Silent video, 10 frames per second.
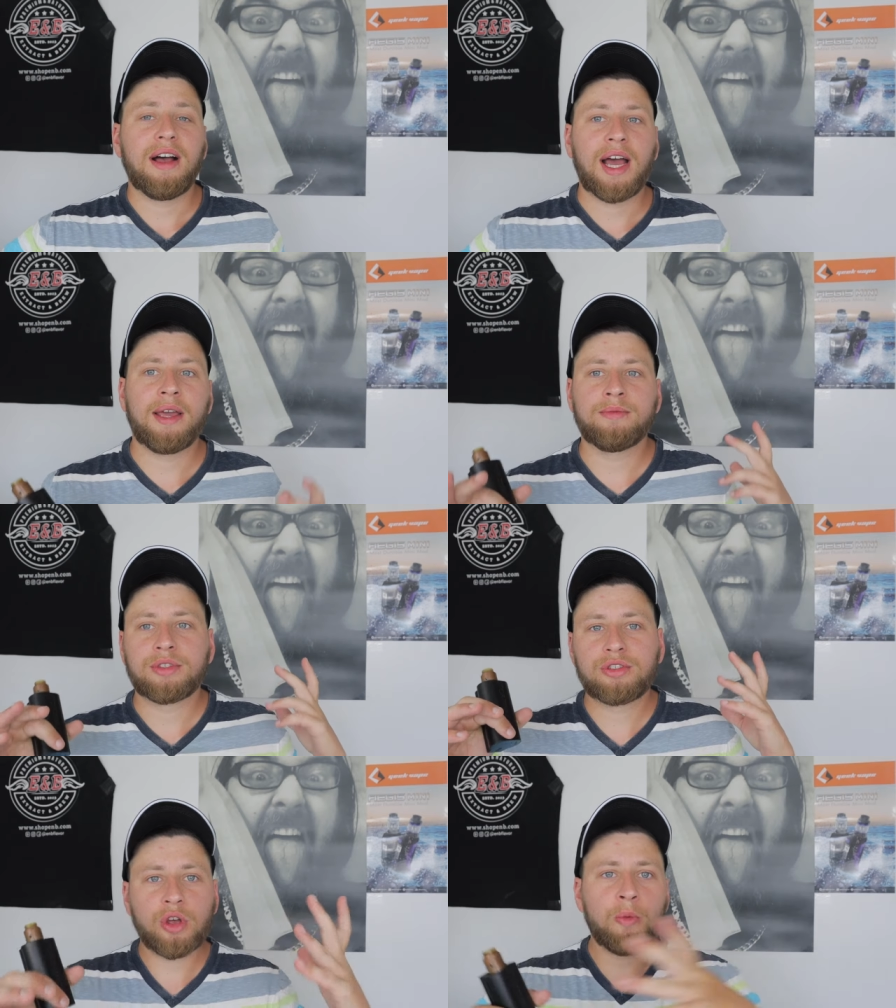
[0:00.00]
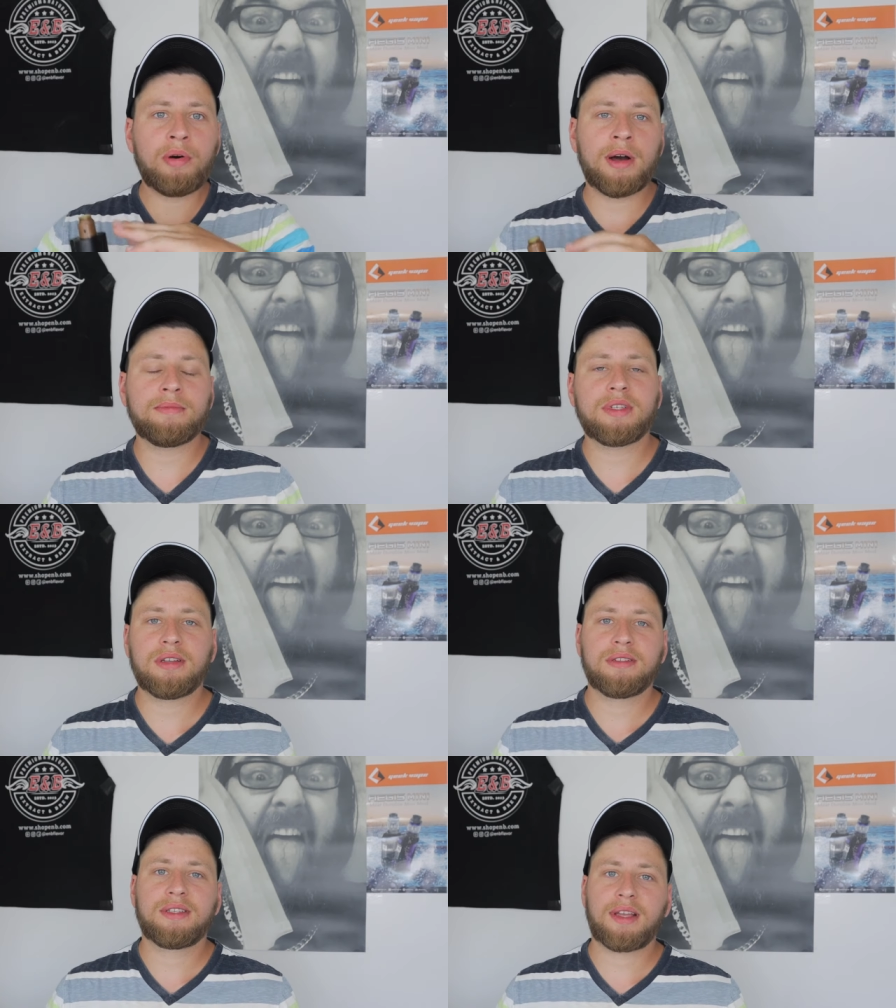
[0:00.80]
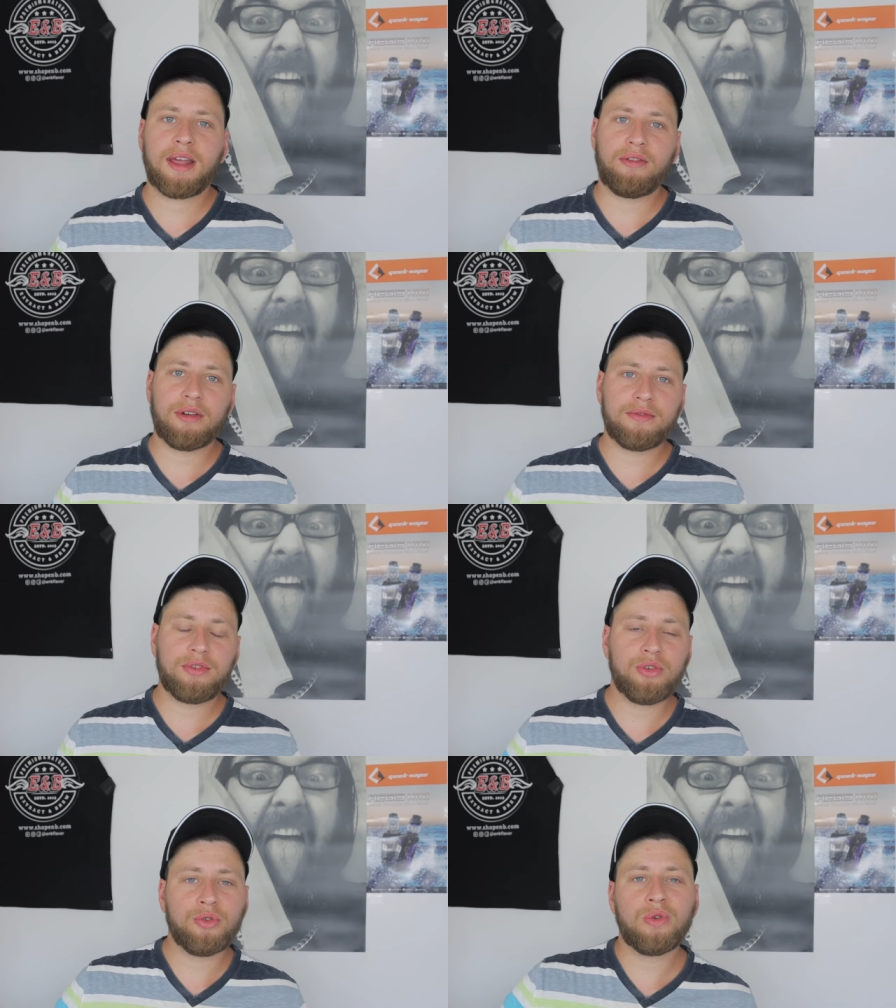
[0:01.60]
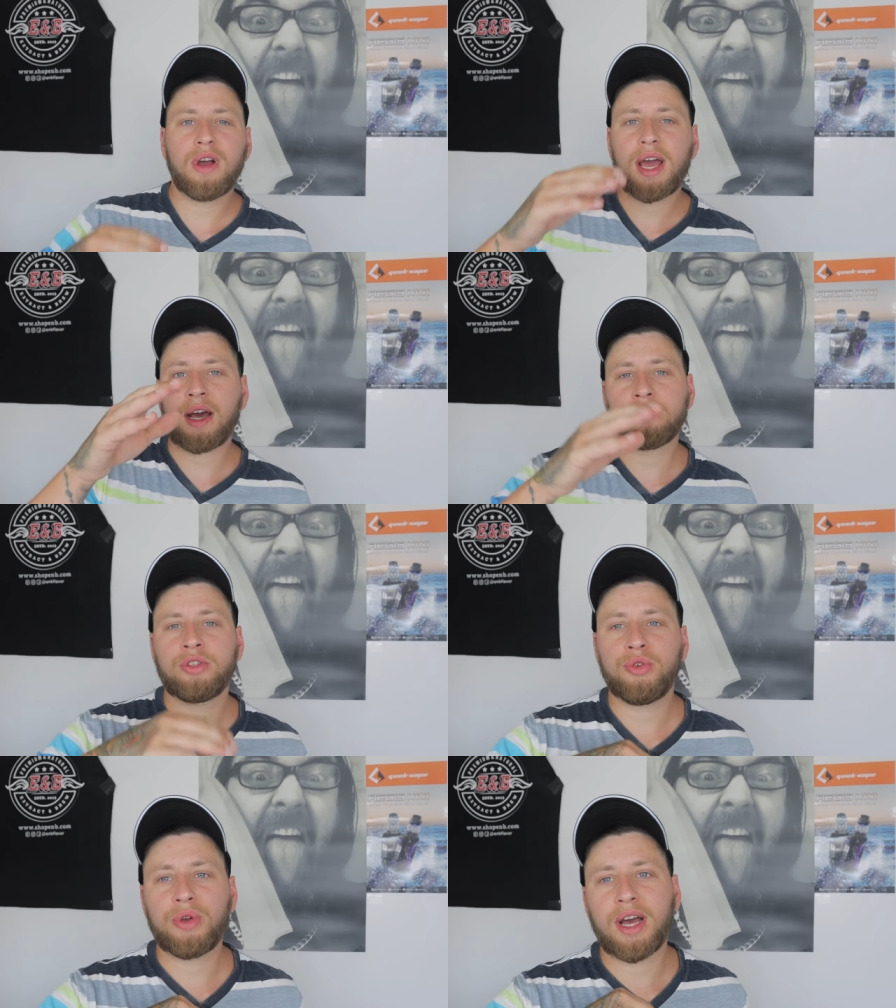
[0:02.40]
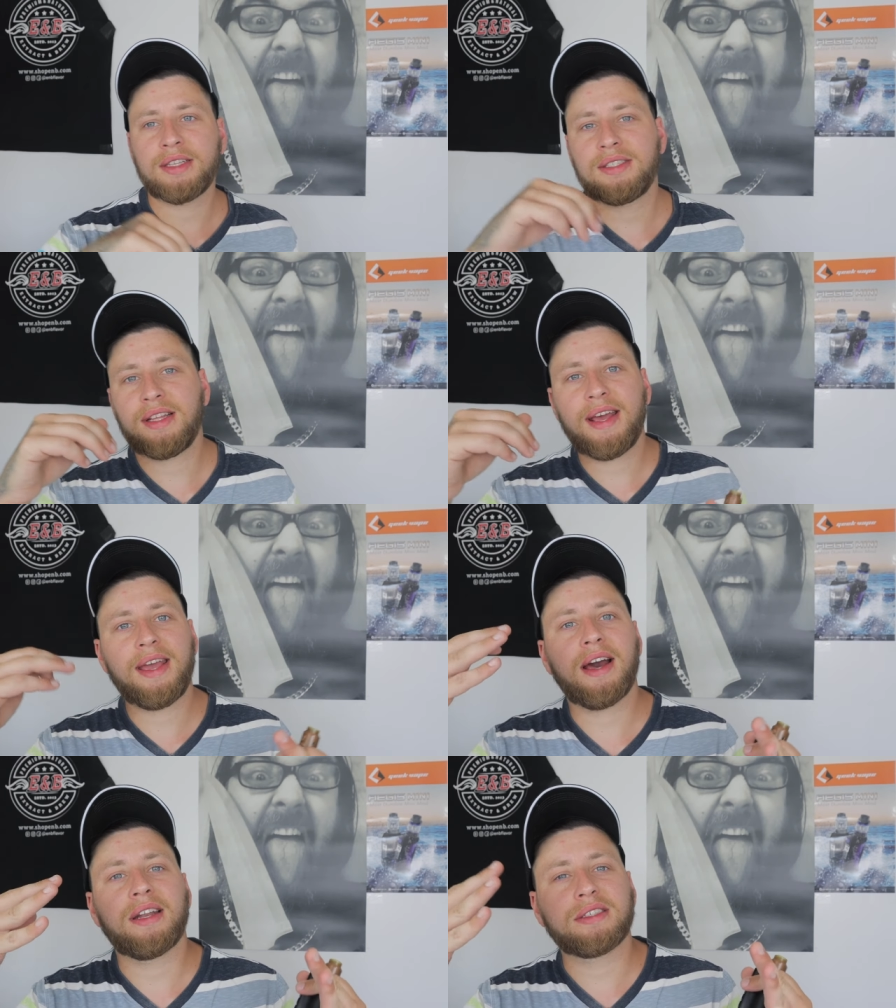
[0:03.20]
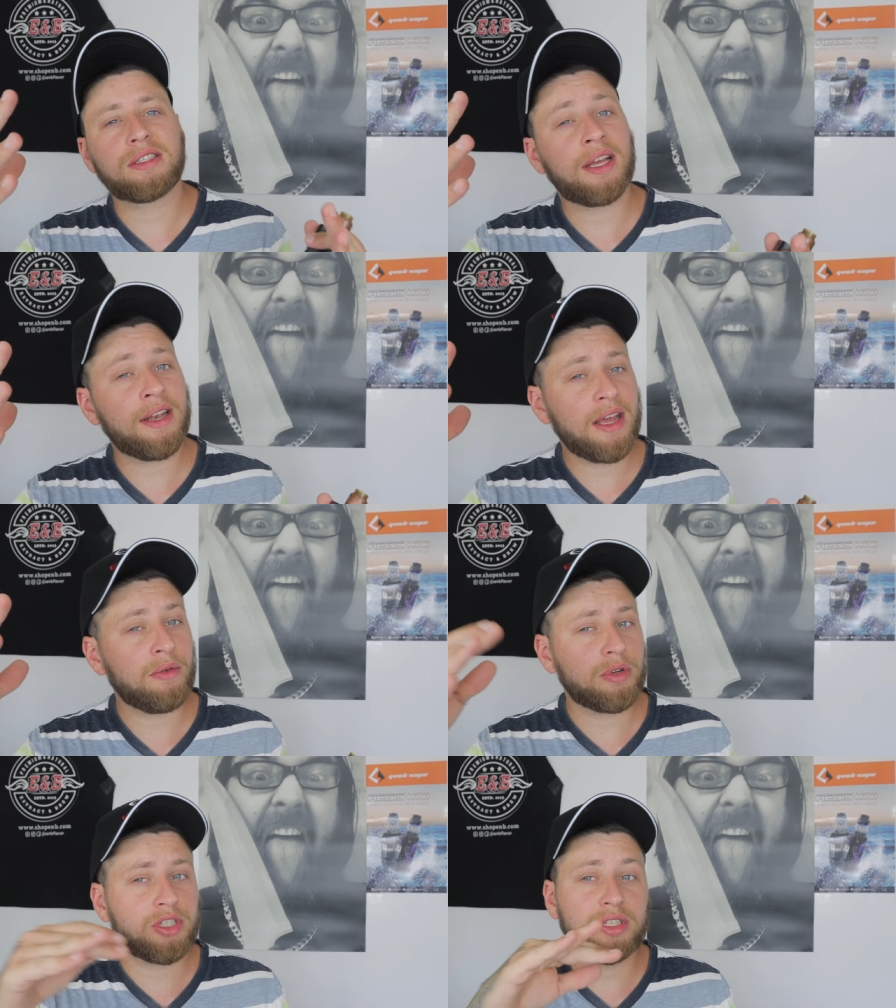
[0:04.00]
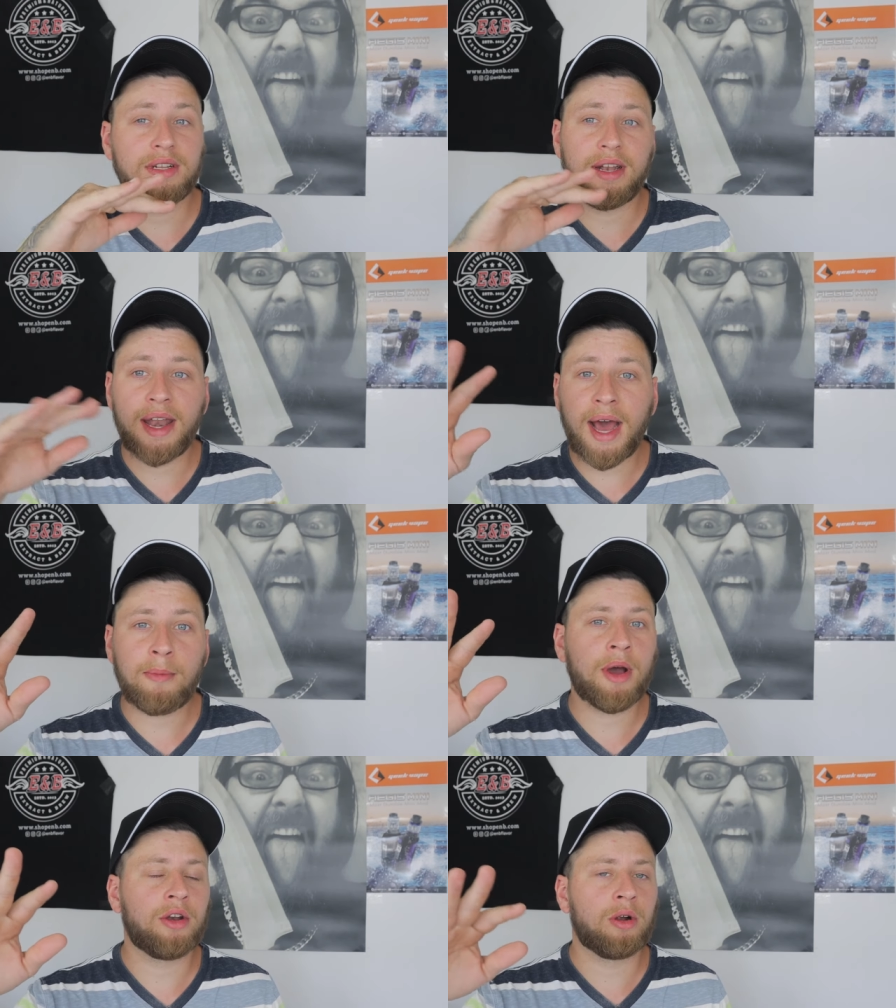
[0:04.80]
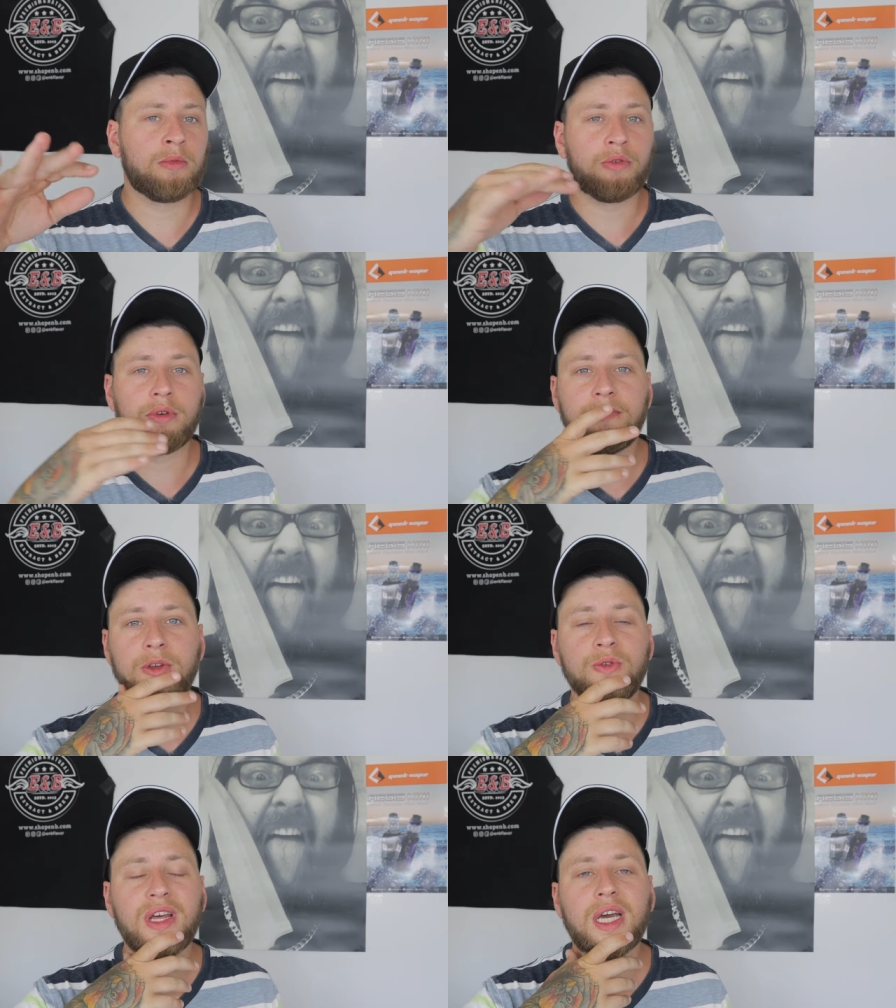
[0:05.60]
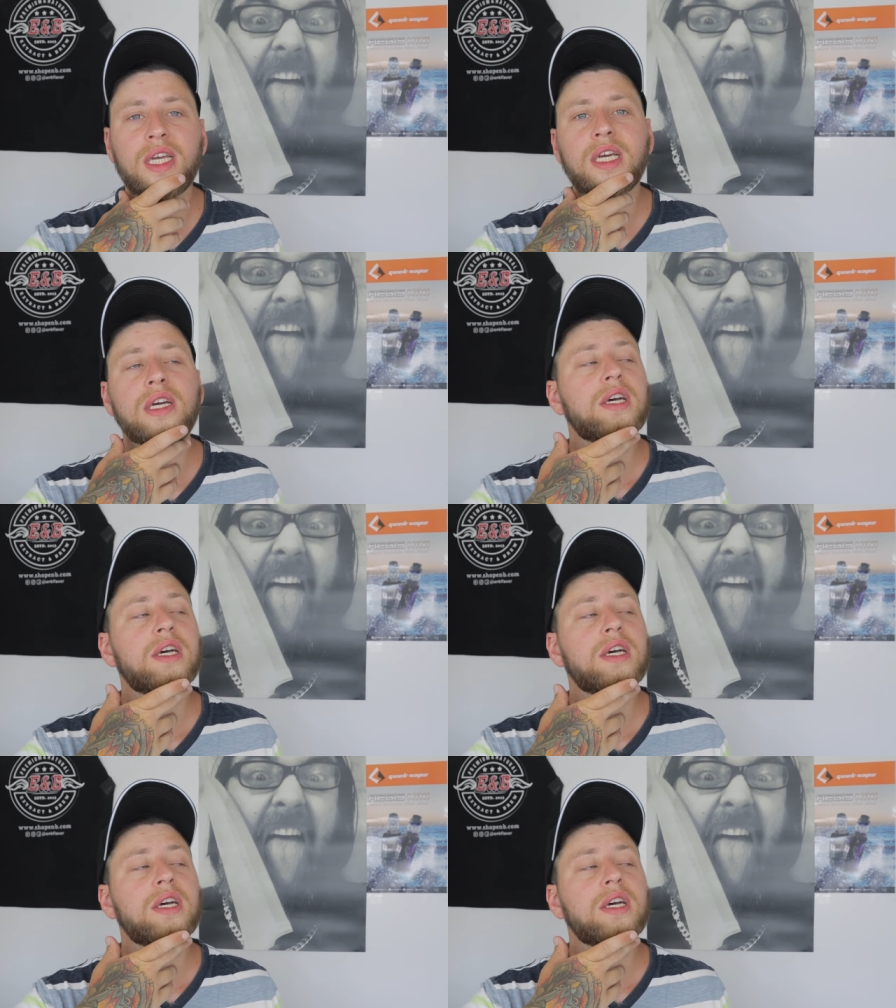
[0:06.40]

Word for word: I am so pumped to get a review out to you guys today on a Sunday, which is not my normal review day,